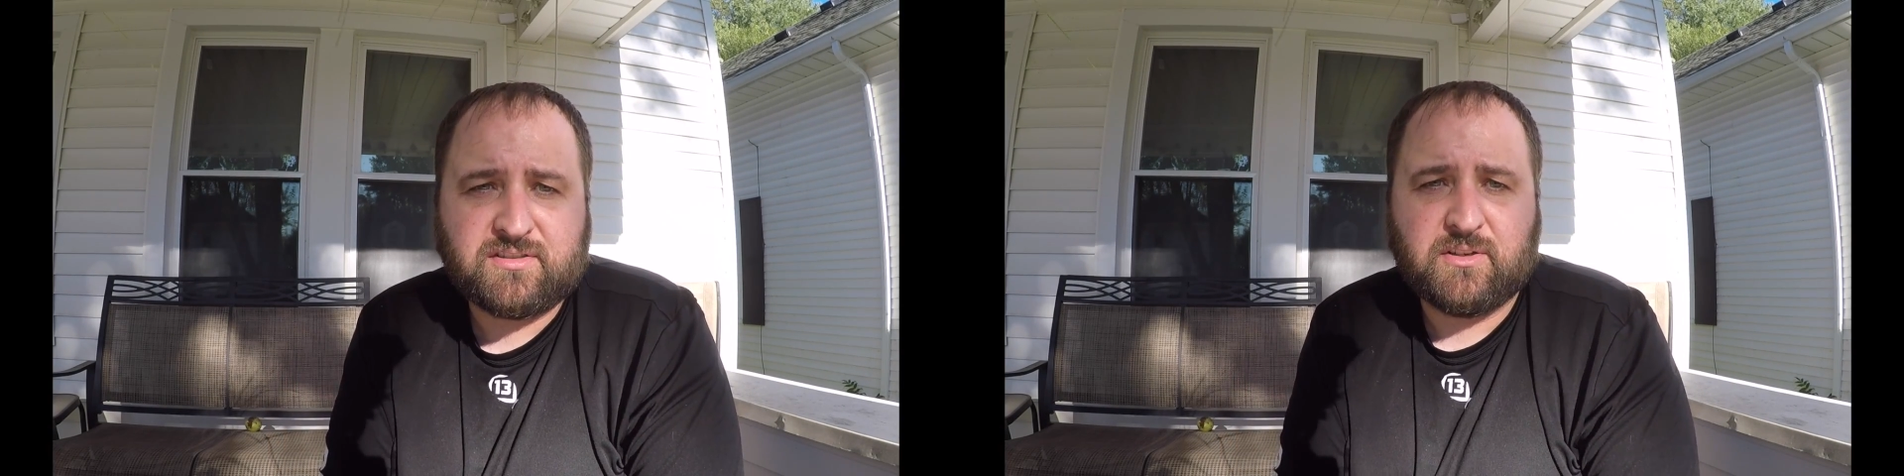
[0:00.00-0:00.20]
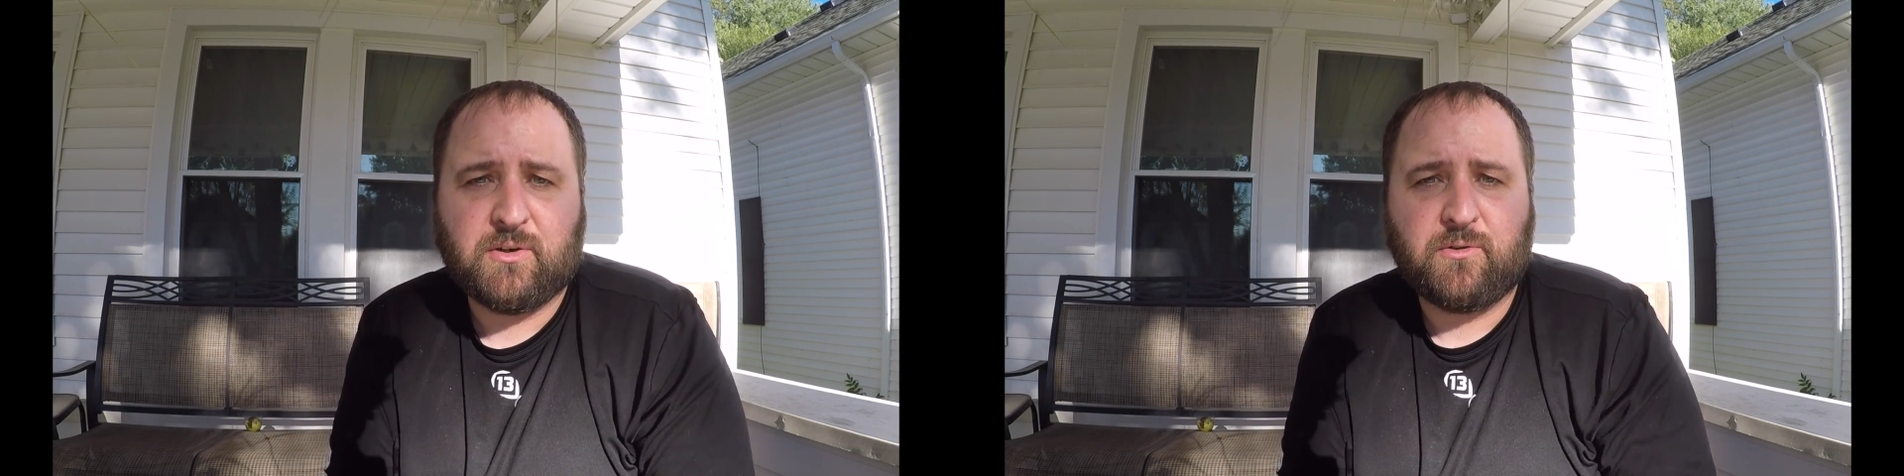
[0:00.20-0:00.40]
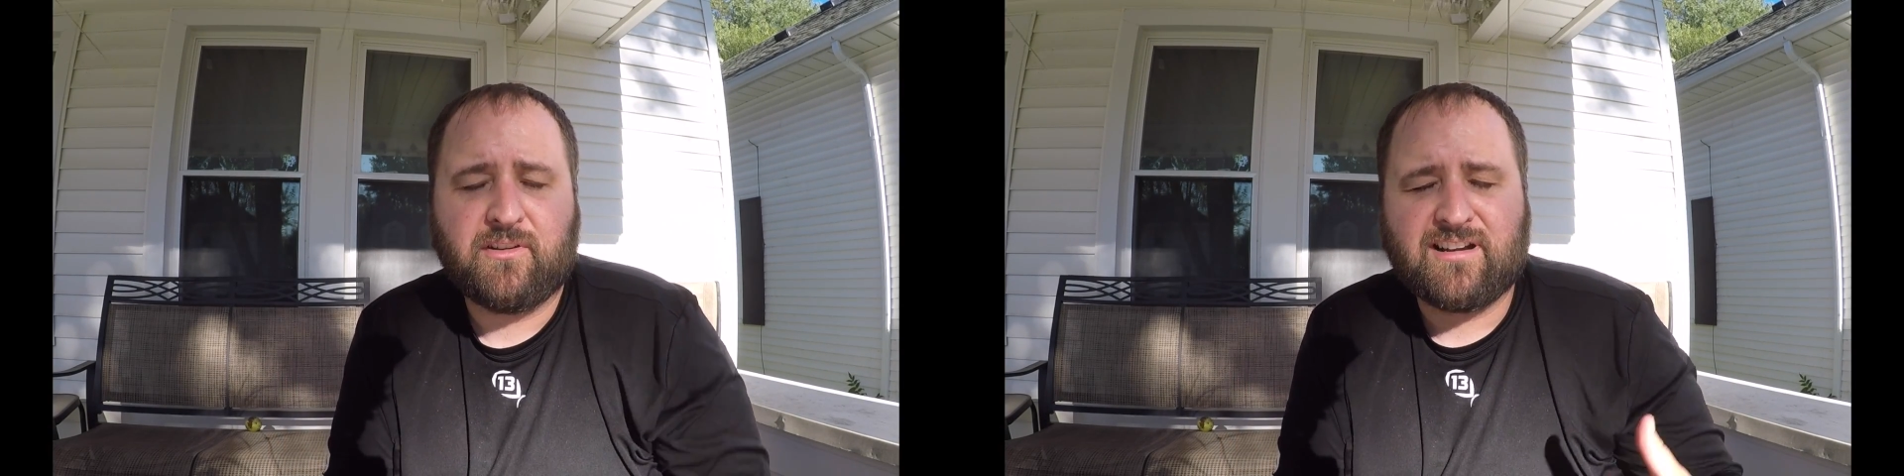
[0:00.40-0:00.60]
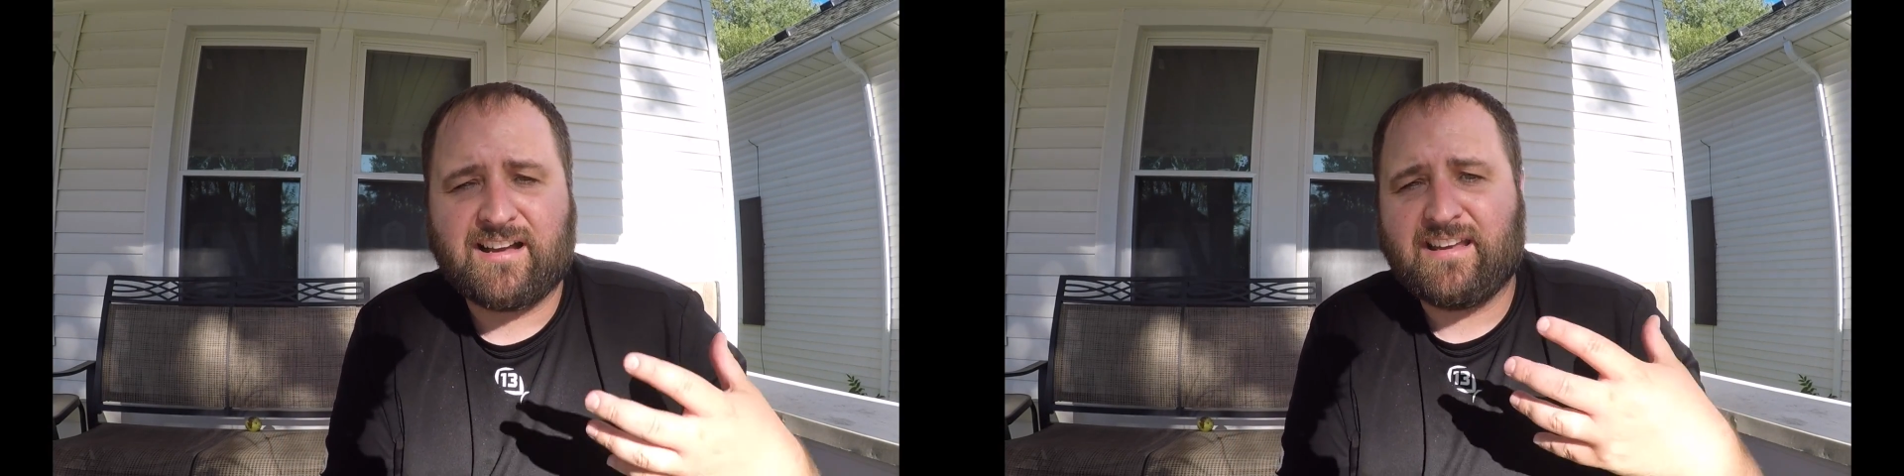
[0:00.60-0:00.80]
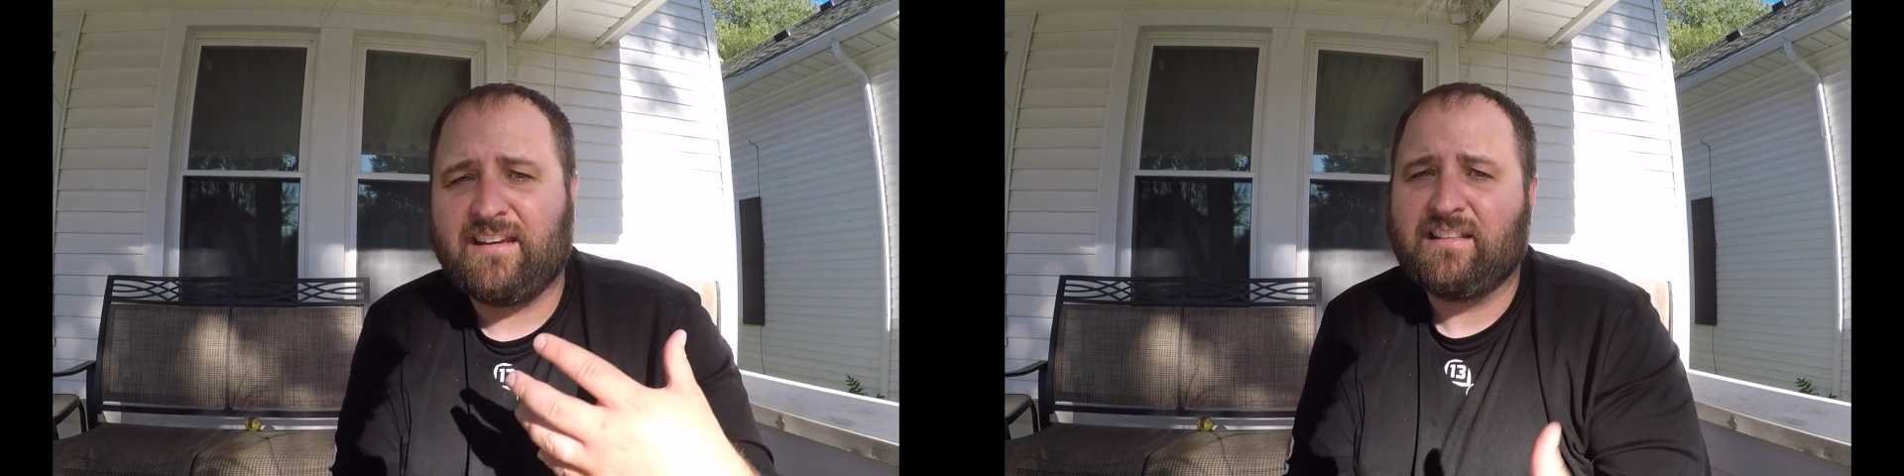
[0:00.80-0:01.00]
so you're
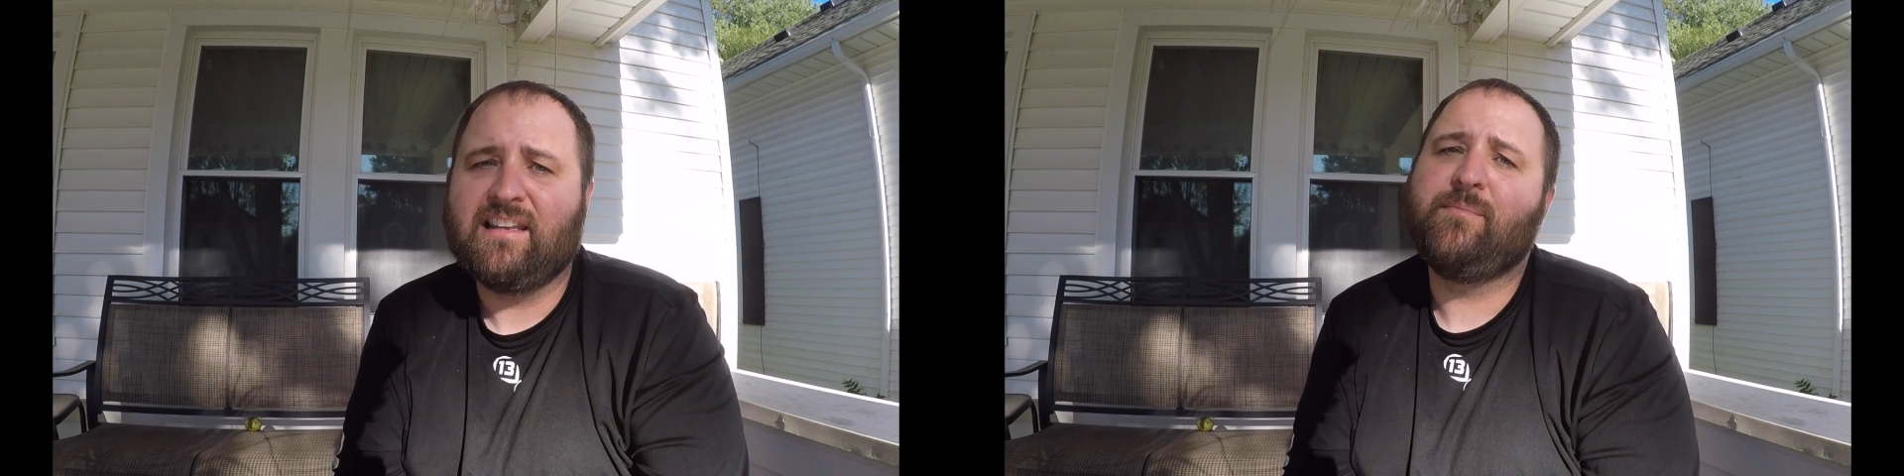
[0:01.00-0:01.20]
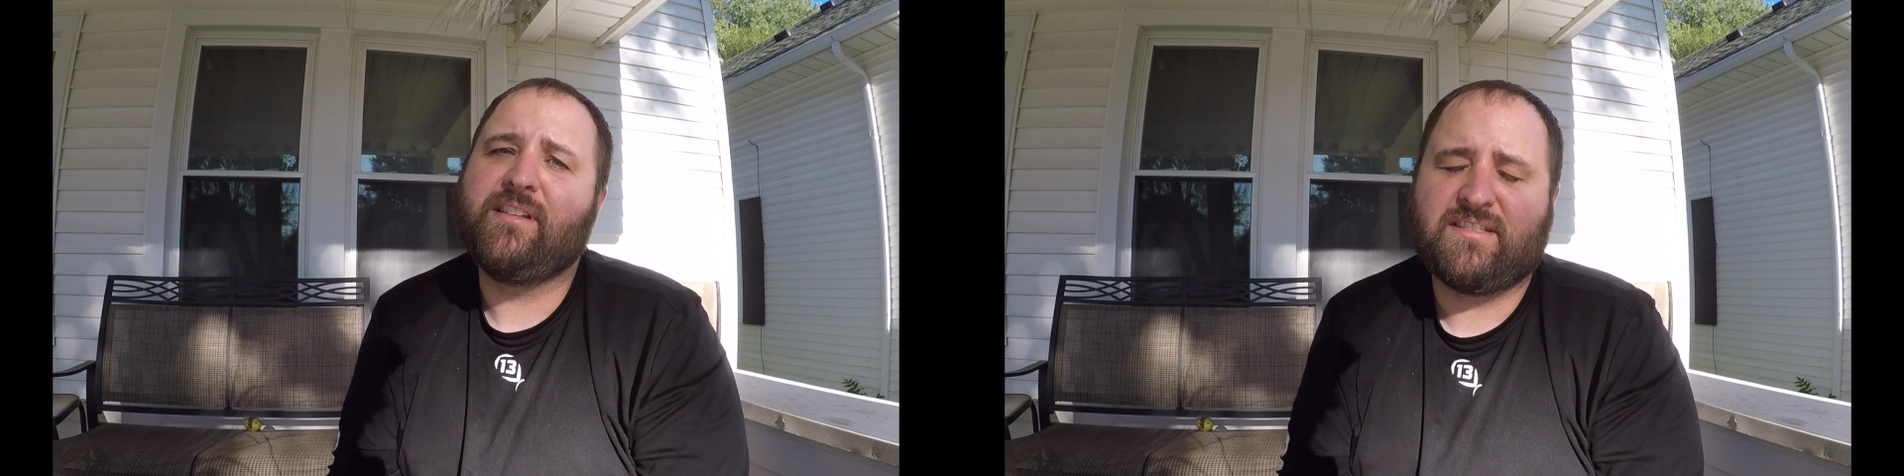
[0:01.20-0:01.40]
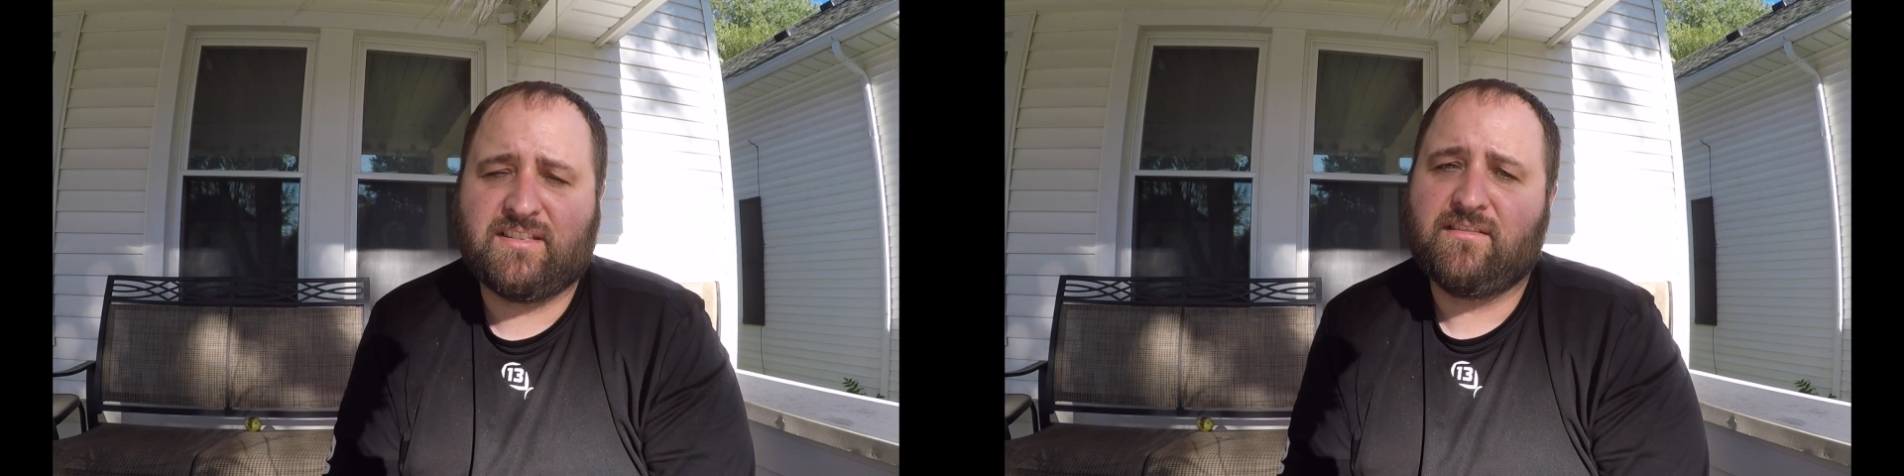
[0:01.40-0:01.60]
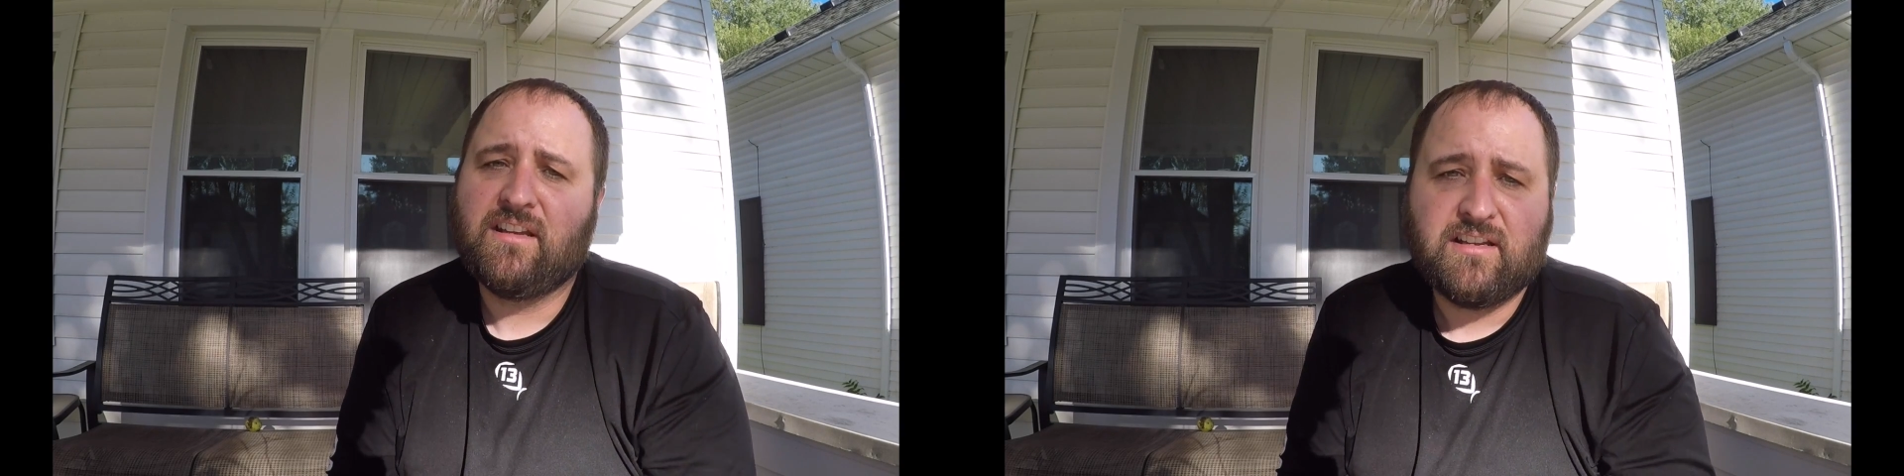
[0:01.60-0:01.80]
not getting limits in